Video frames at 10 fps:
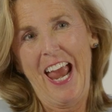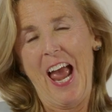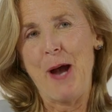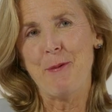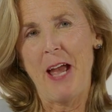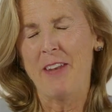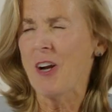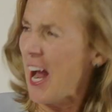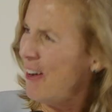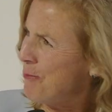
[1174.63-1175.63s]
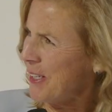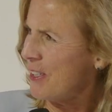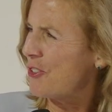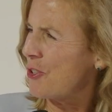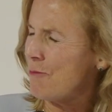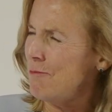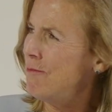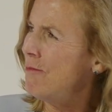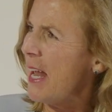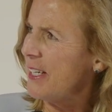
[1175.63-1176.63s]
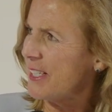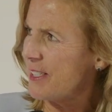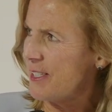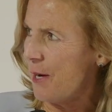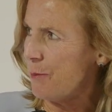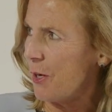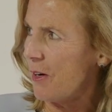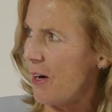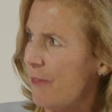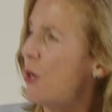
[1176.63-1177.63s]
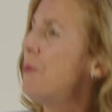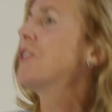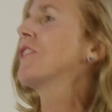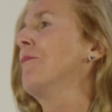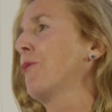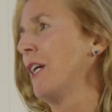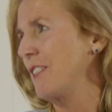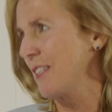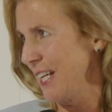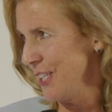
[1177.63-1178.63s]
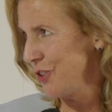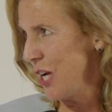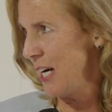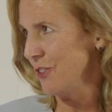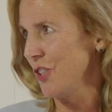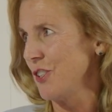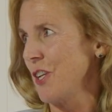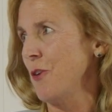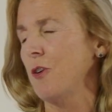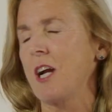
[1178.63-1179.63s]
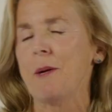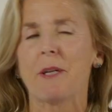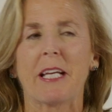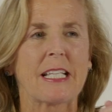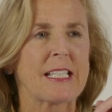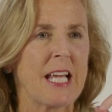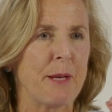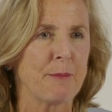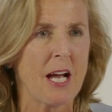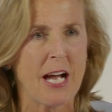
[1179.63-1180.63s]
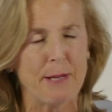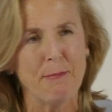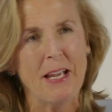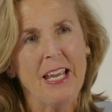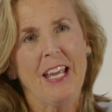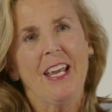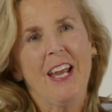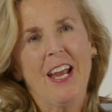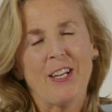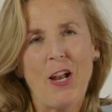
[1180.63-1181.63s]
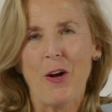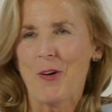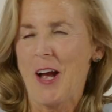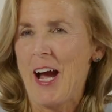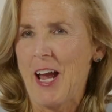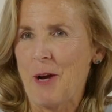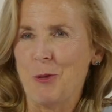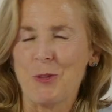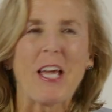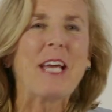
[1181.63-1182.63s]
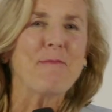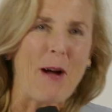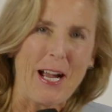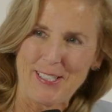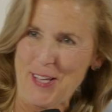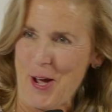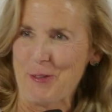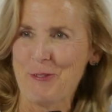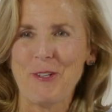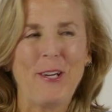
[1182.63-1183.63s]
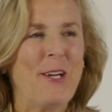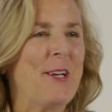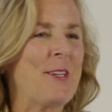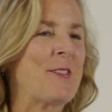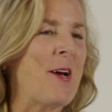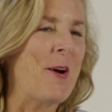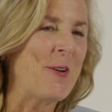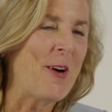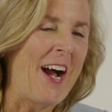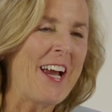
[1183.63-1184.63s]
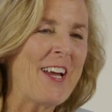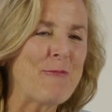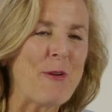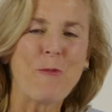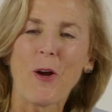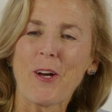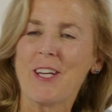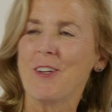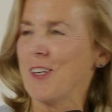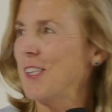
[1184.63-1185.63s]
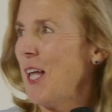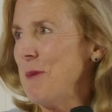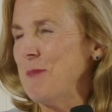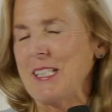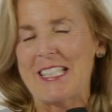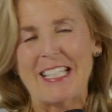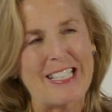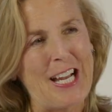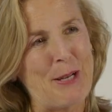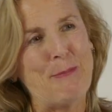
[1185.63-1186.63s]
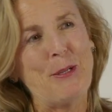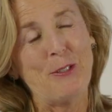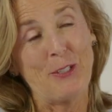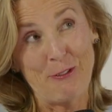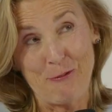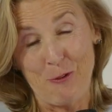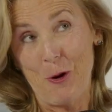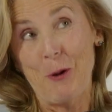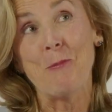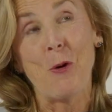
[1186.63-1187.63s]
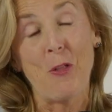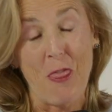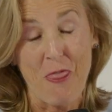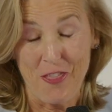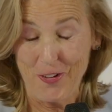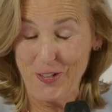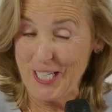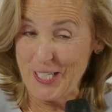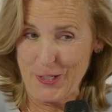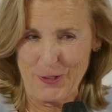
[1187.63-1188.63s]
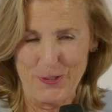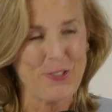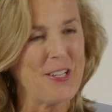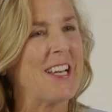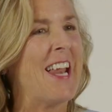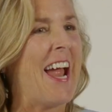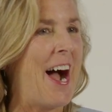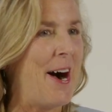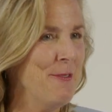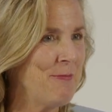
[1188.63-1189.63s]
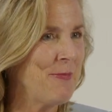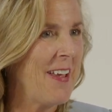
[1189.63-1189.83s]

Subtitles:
And there have been a tremendous number of almost unprecedented challenges, and all coming at the same time. I will date myself. So I have been working on climate and sustainability for more than 30 years now.